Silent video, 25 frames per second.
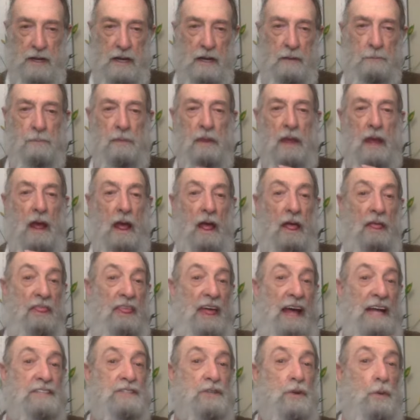uh,
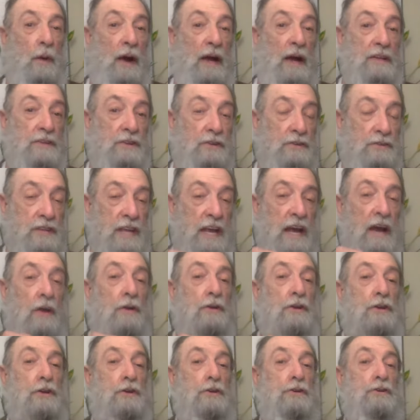that's going to
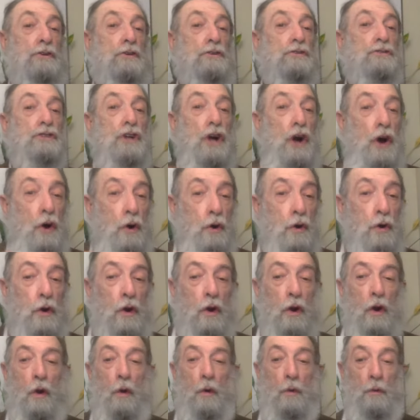tell you your
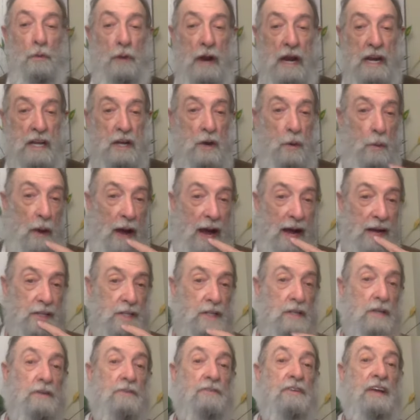total
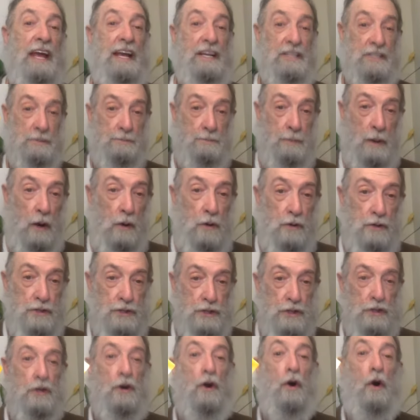radioactive
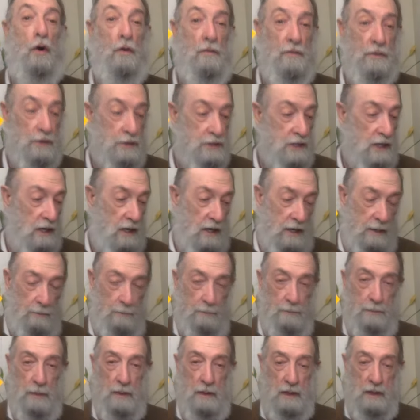exposure over
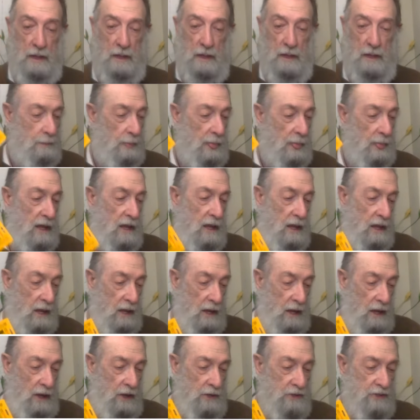time, okay?
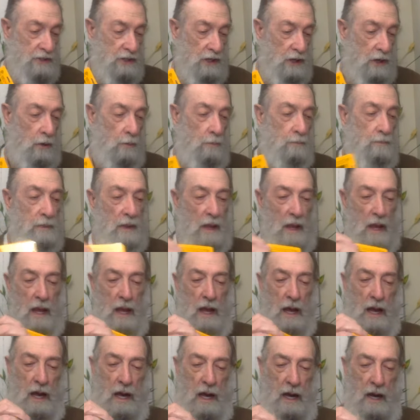So
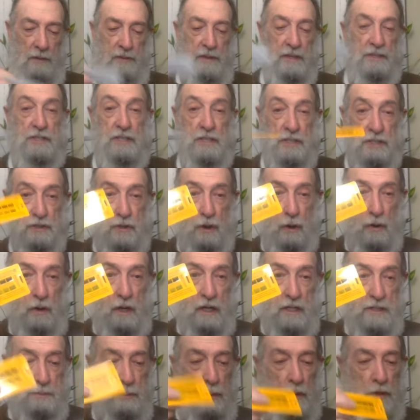uh, this is total
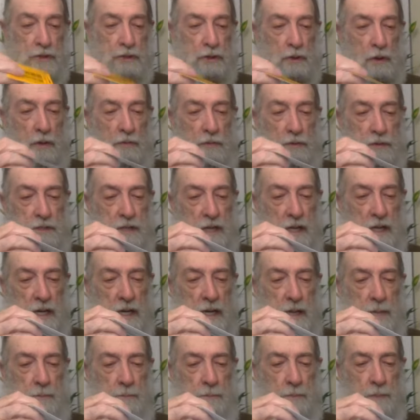exposure over
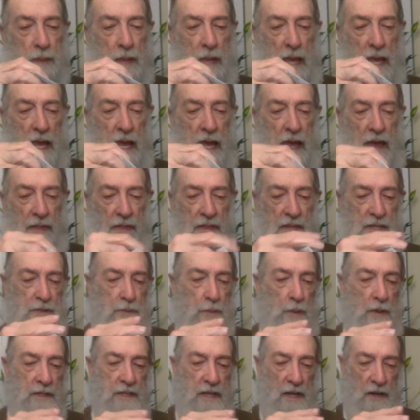time, and
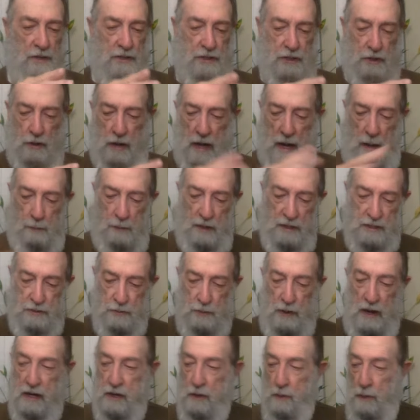this one tells you how much
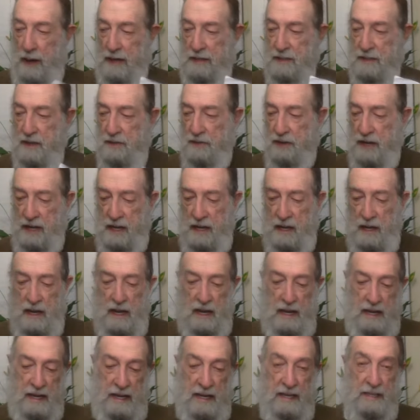radioactivity
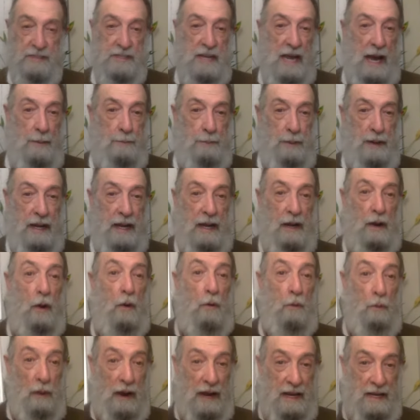is happening
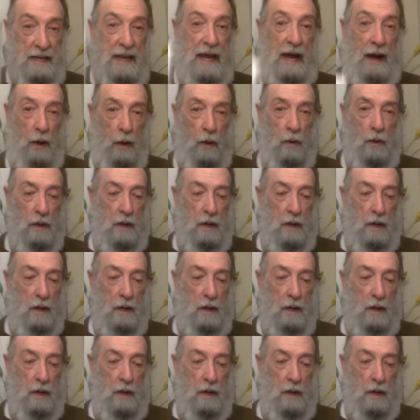right now.